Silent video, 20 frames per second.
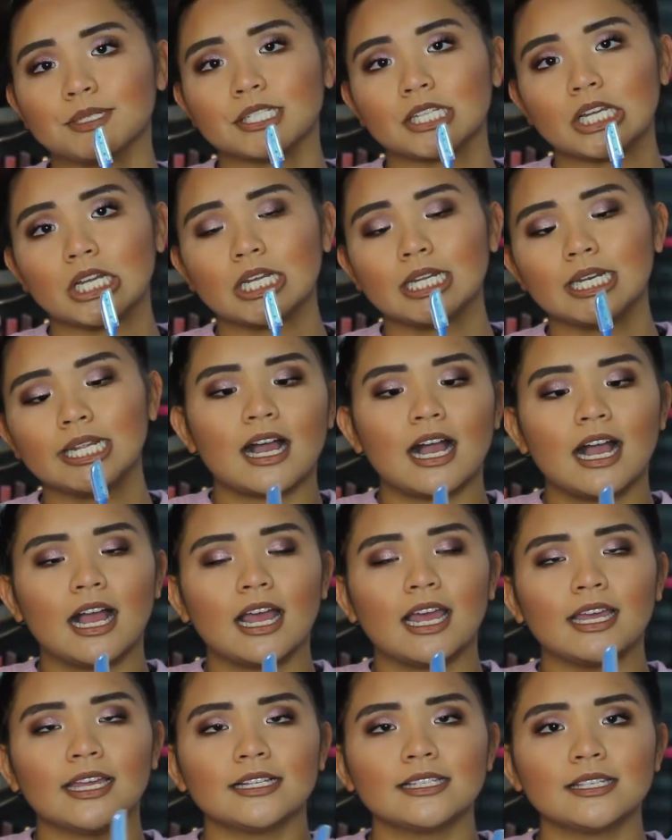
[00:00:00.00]
Amazon.
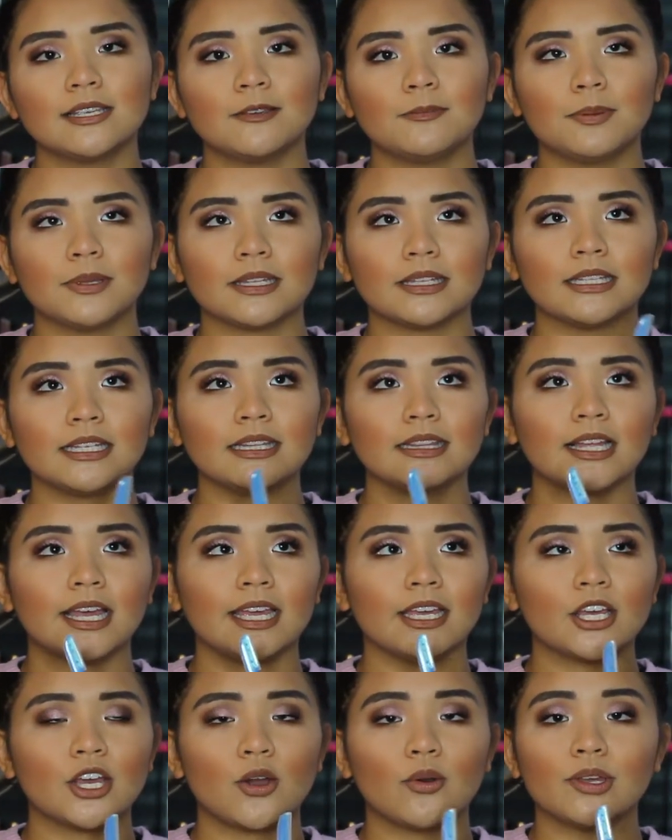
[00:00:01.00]
I typically
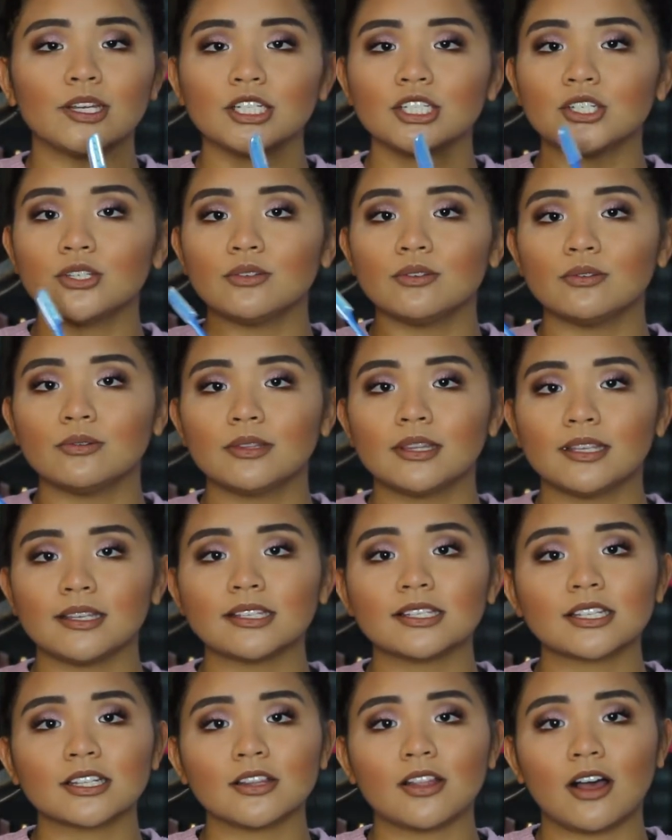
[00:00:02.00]
like going to the
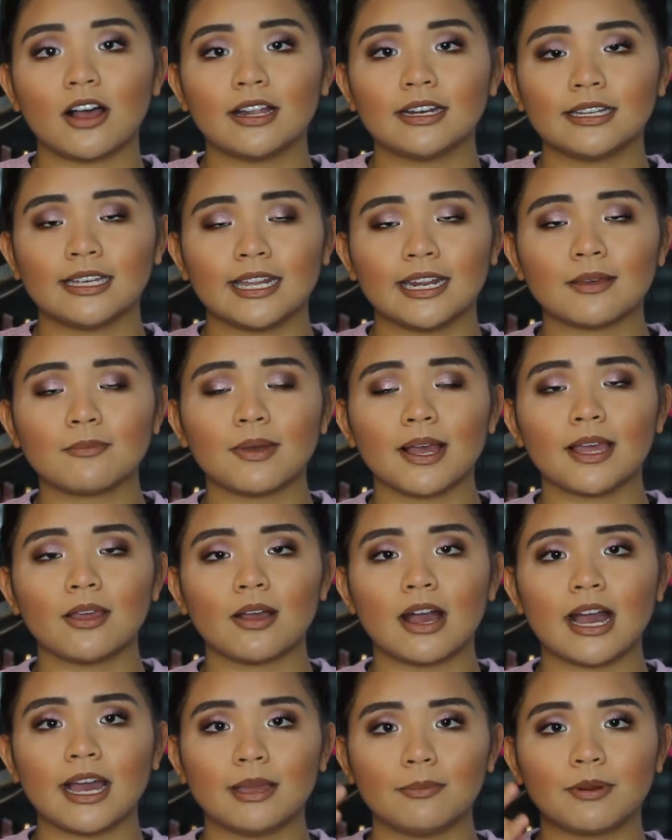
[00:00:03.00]
salon, getting
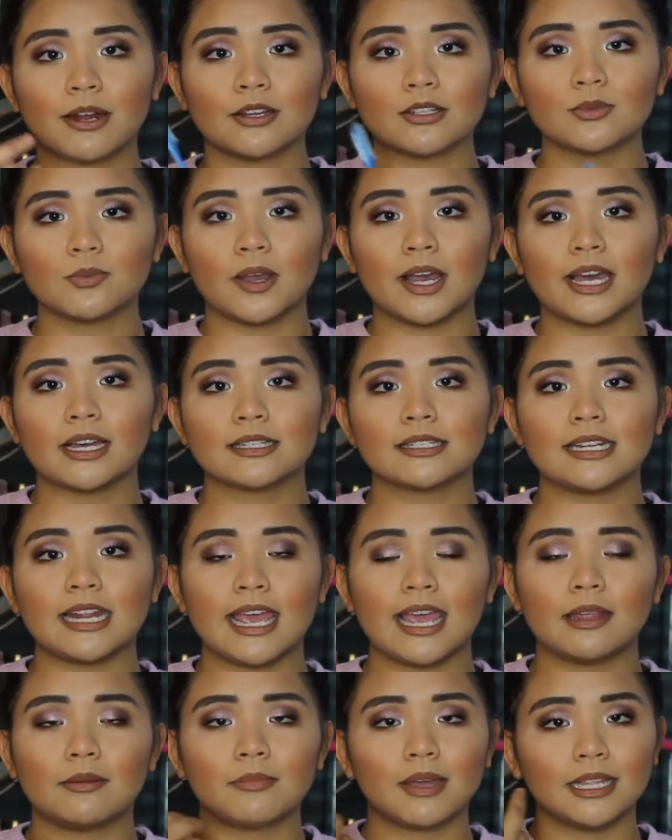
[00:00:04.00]
my eyebrows waxed
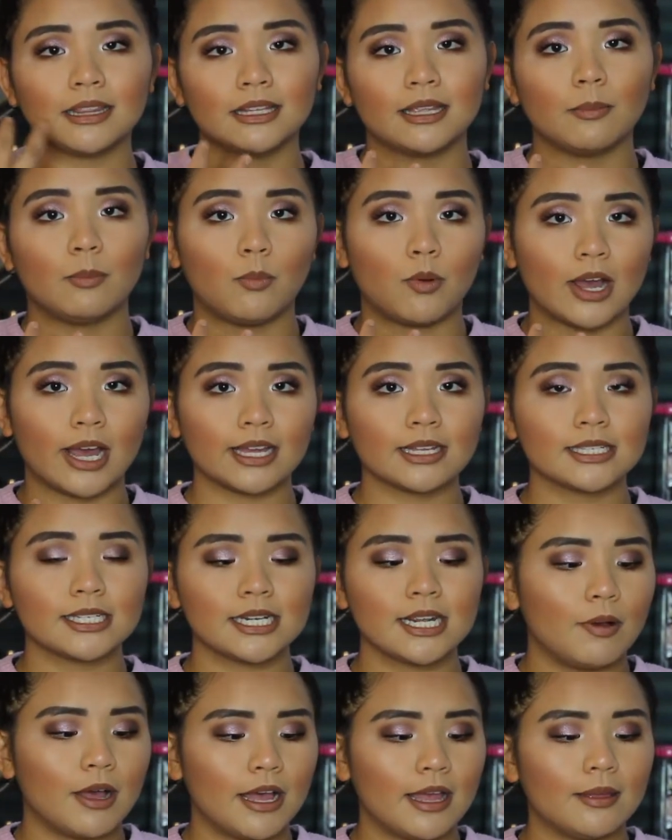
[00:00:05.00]
and my lip
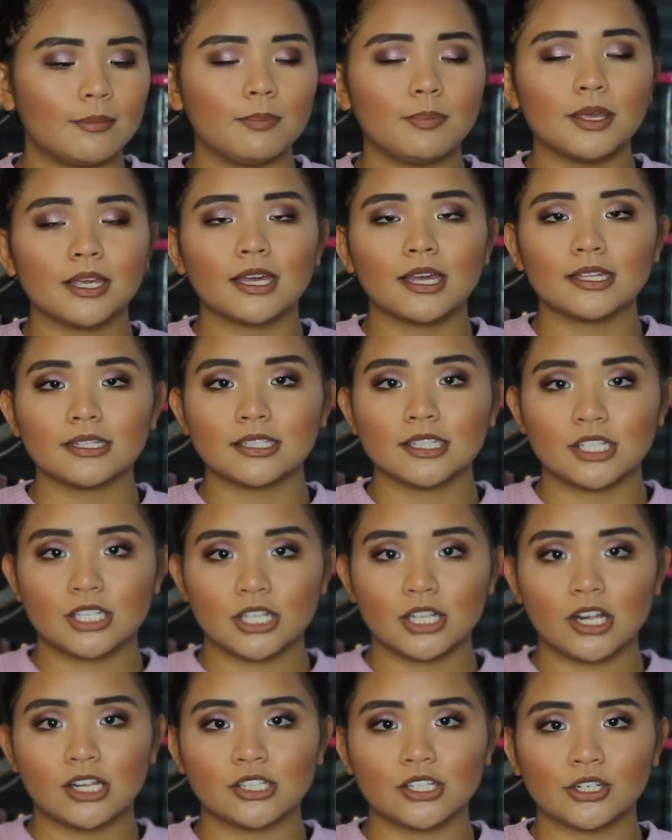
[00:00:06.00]
waxed, but because the
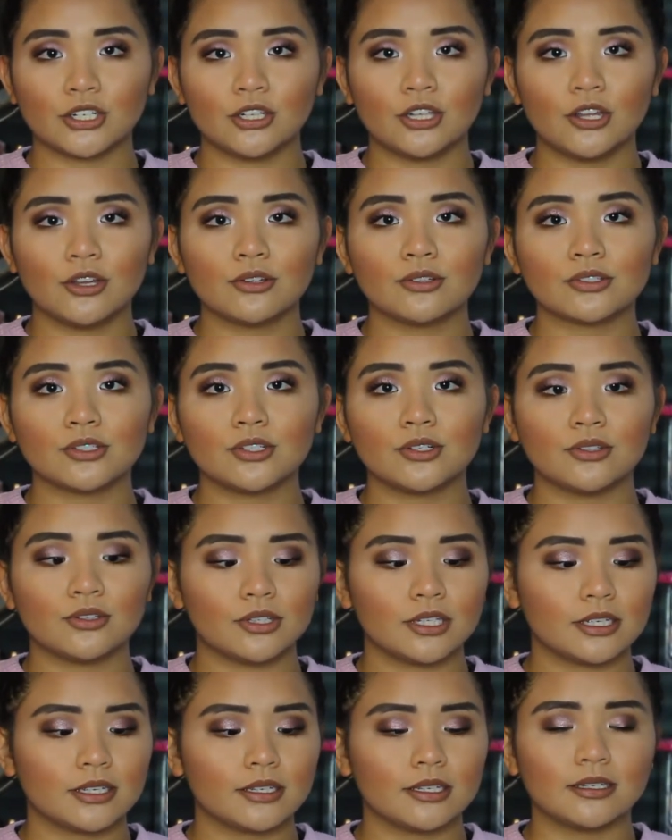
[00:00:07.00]
salons are closed due
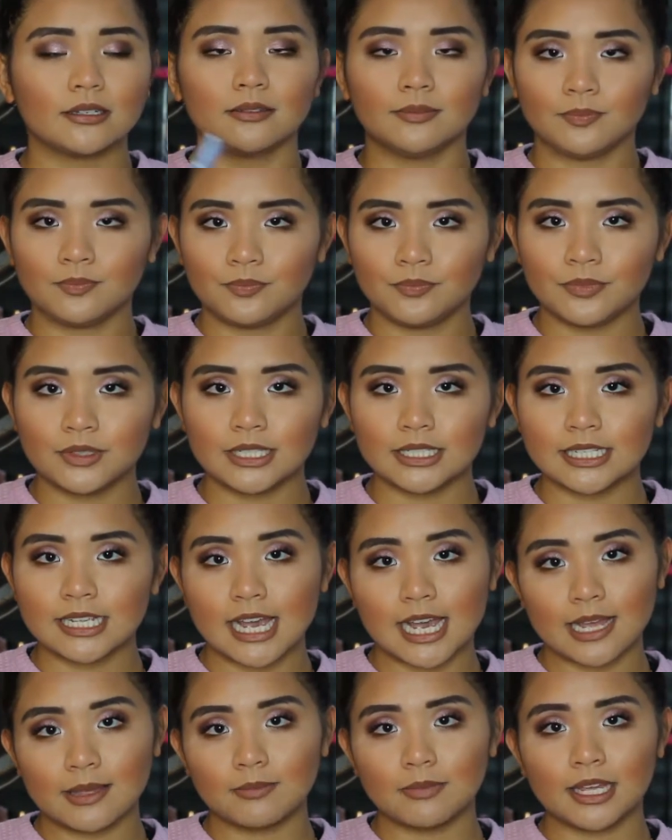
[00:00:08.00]
to the, the
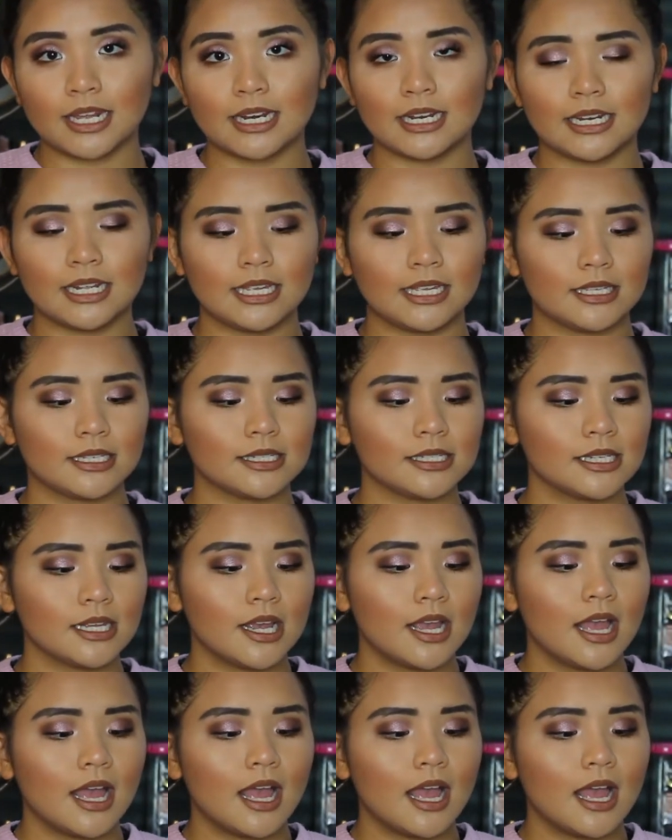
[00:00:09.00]
time that it is,